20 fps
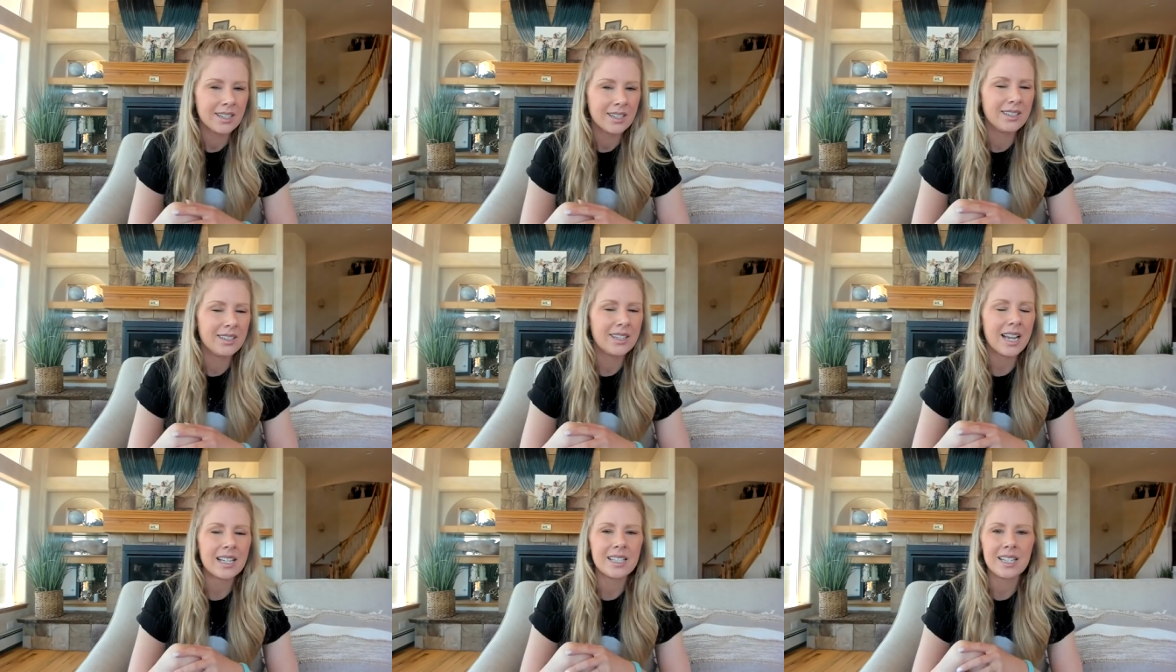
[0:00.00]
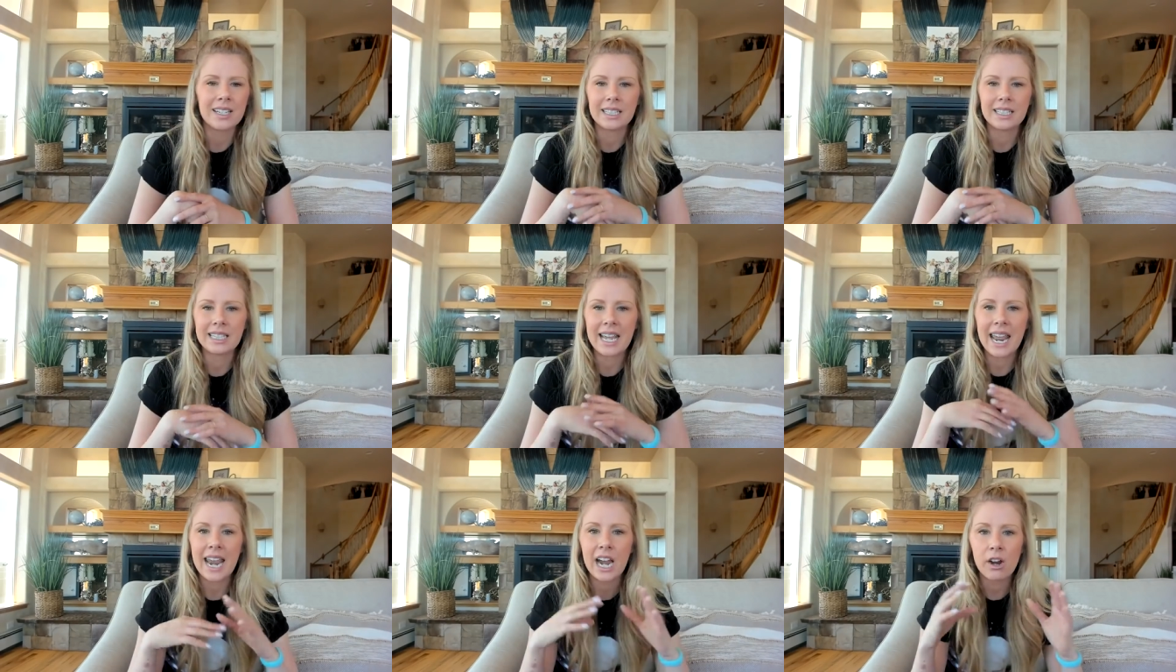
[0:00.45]
doesn't
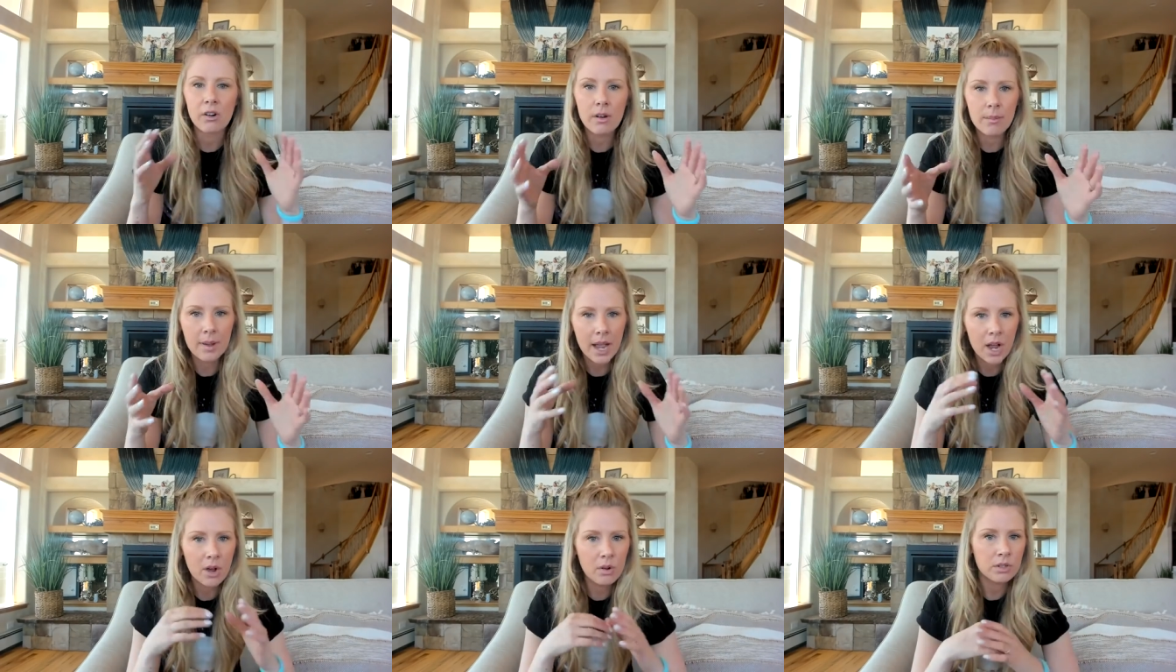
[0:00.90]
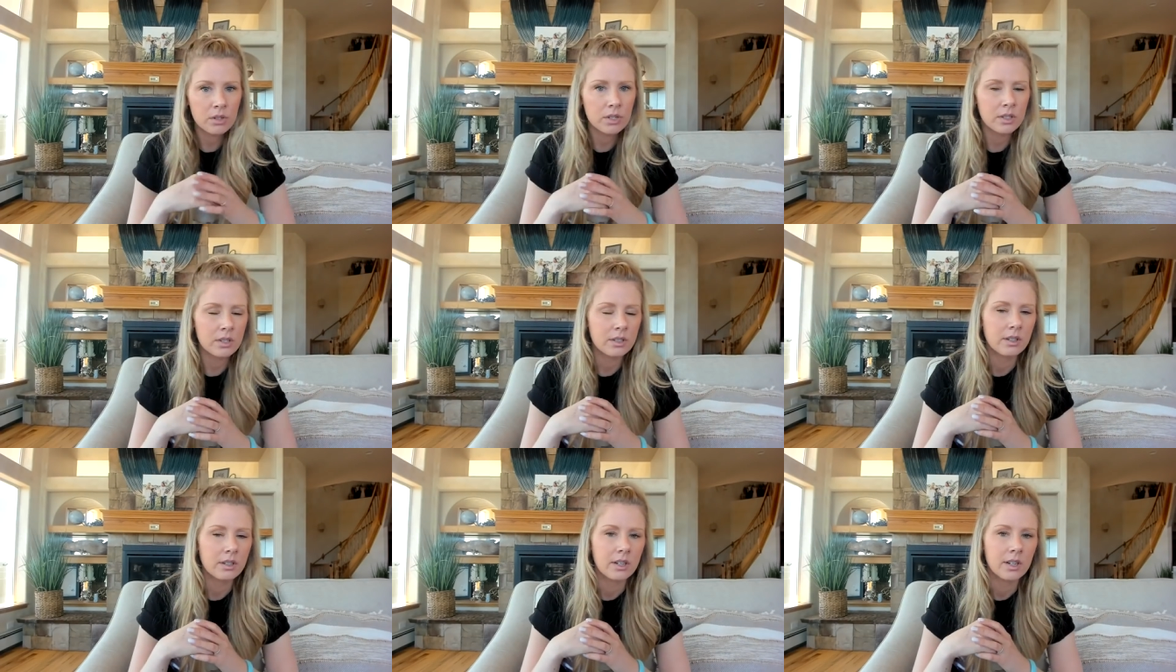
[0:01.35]
care about,
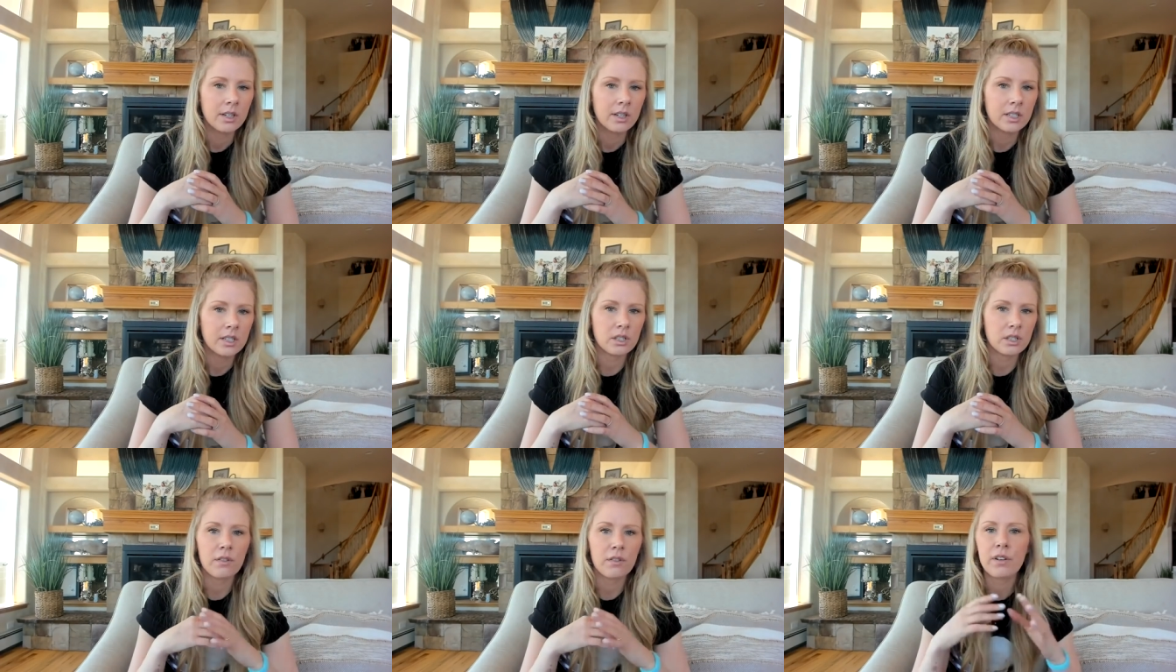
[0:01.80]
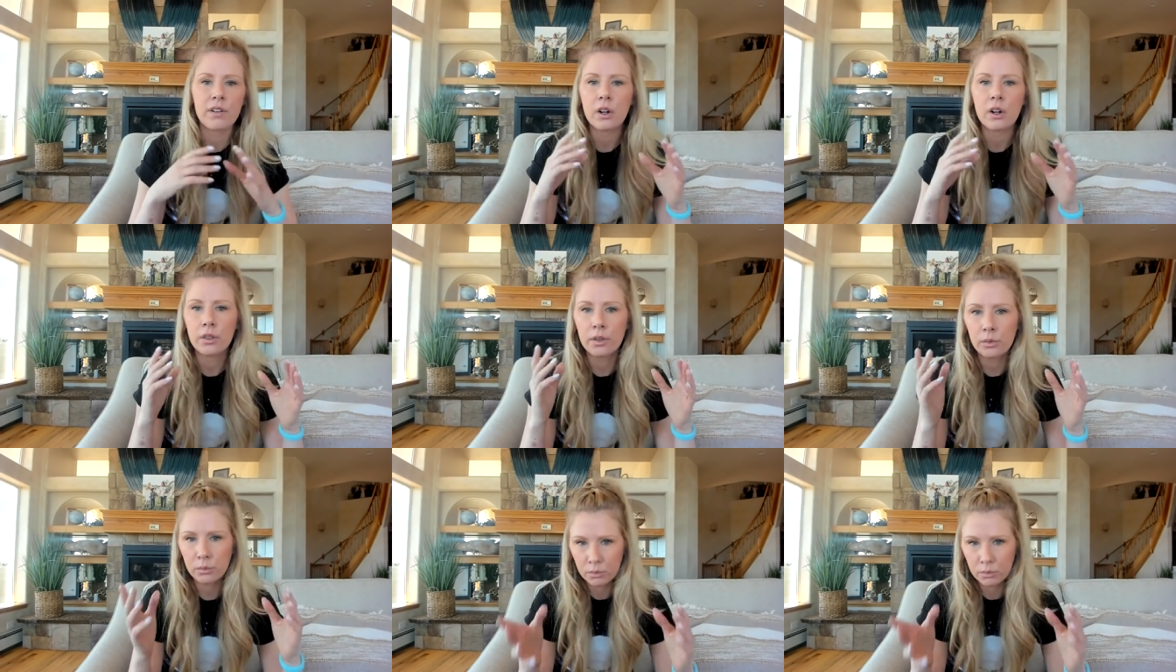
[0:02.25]
doesn't
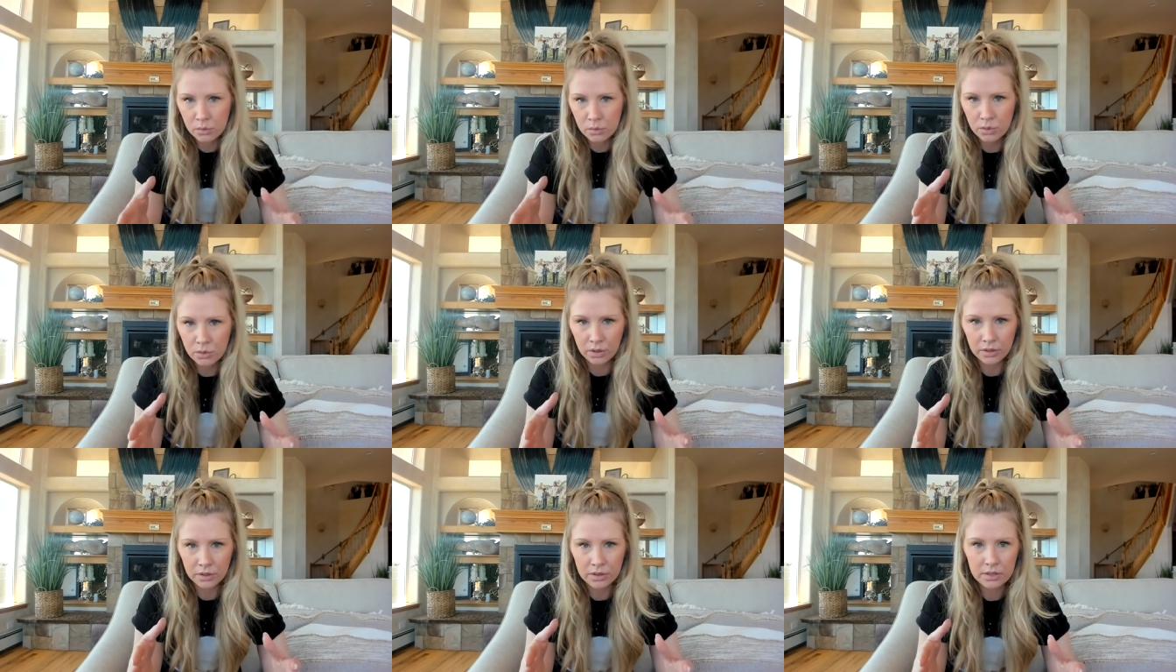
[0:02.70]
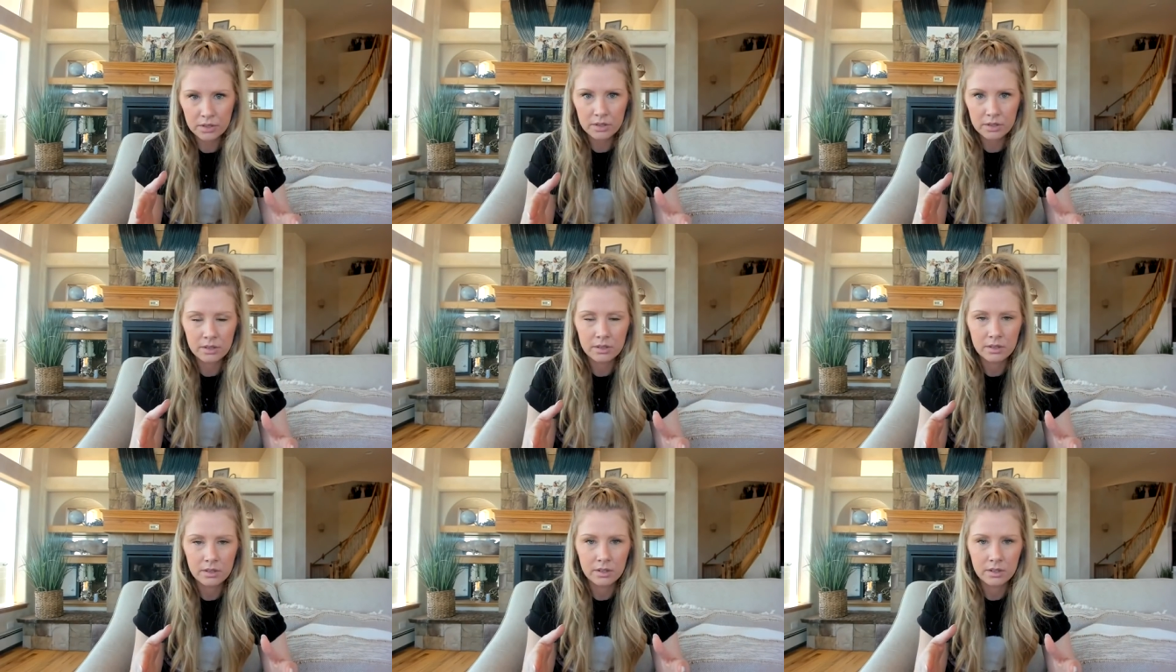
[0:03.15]
follow the rules
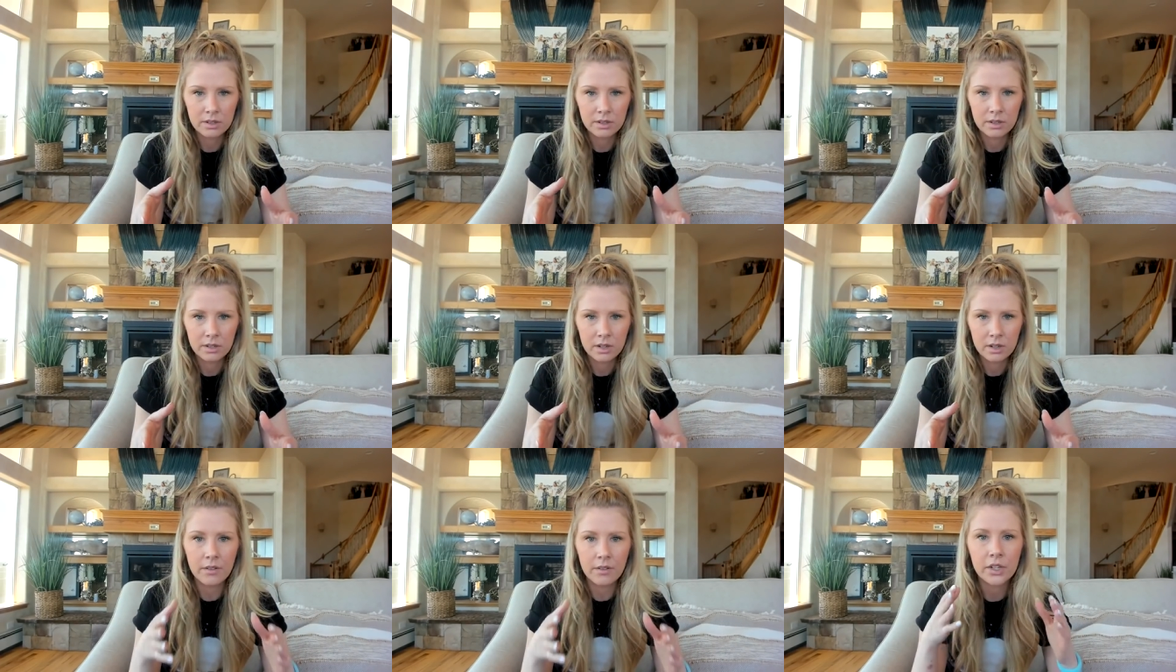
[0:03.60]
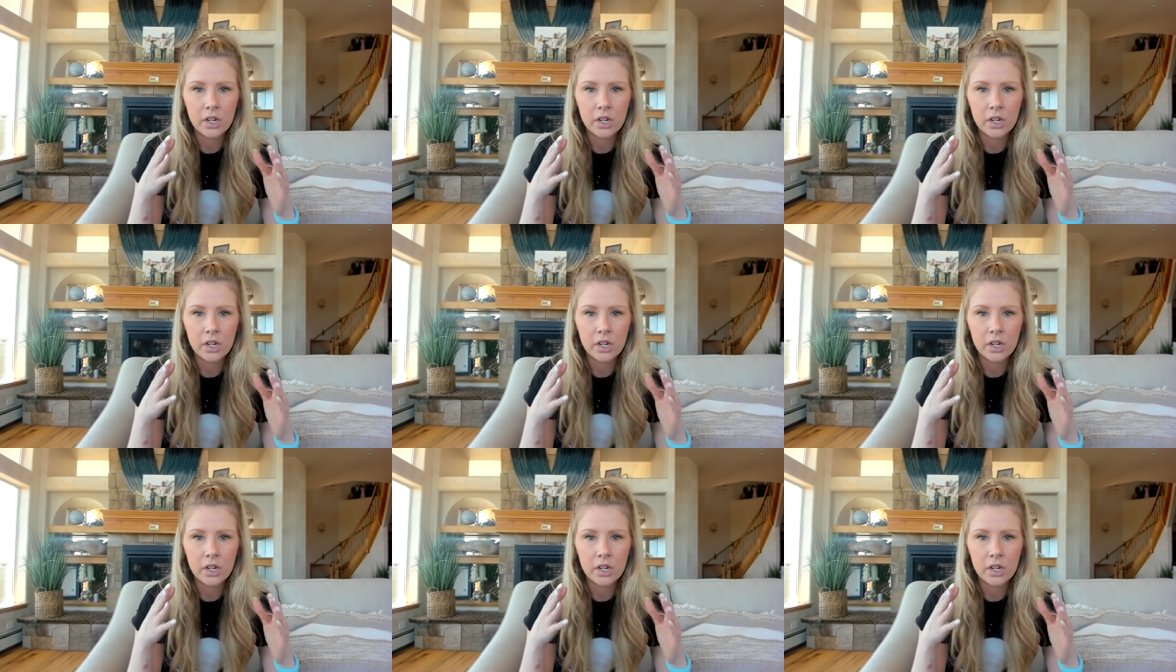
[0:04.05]
of the